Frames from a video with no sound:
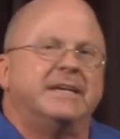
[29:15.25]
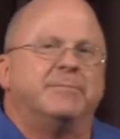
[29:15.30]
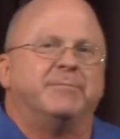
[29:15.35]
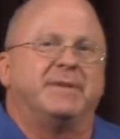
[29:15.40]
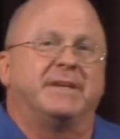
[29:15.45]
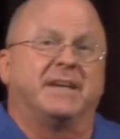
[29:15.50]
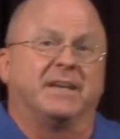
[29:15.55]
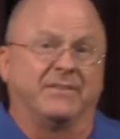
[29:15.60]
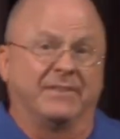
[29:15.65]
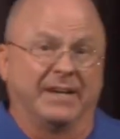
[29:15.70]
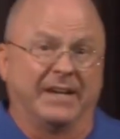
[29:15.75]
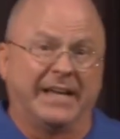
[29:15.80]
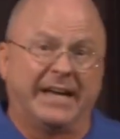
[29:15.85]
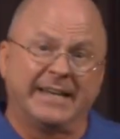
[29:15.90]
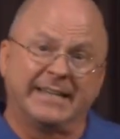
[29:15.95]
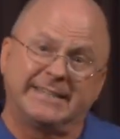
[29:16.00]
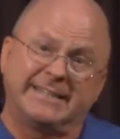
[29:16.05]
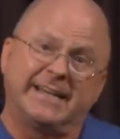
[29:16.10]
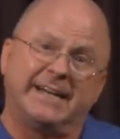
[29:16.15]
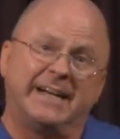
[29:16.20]
because a lot
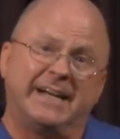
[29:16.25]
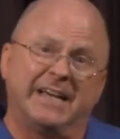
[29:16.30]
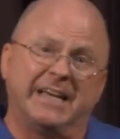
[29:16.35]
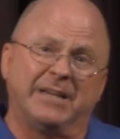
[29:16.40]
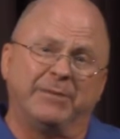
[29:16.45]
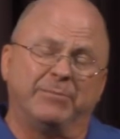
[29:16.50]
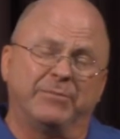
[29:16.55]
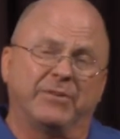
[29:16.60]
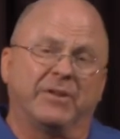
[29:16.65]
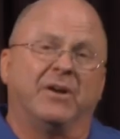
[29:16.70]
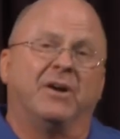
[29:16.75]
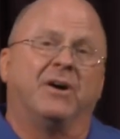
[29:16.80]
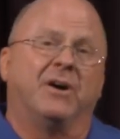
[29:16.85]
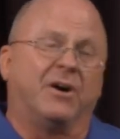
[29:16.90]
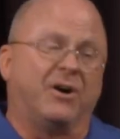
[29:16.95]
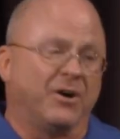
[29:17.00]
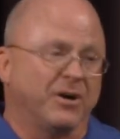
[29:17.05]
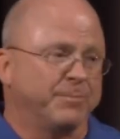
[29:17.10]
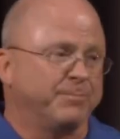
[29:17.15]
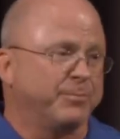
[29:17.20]
of times our